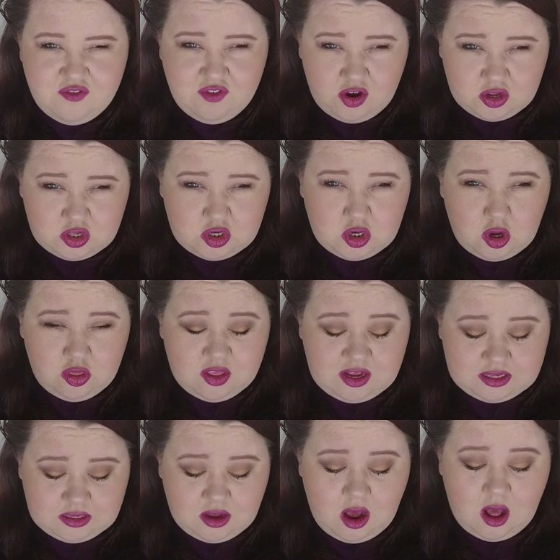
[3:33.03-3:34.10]
fussed on
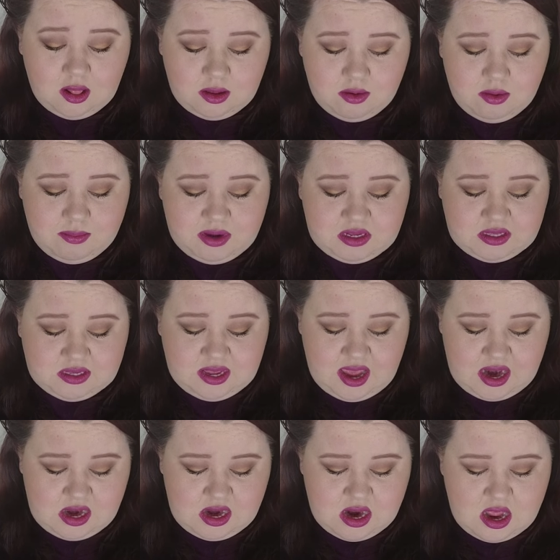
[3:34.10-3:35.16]
this colour on my
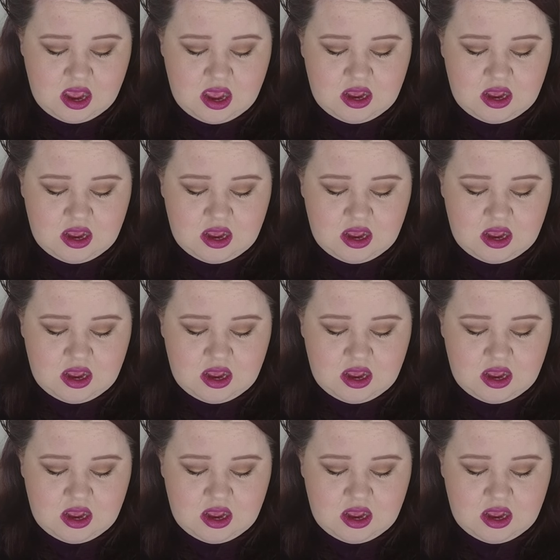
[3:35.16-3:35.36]
skin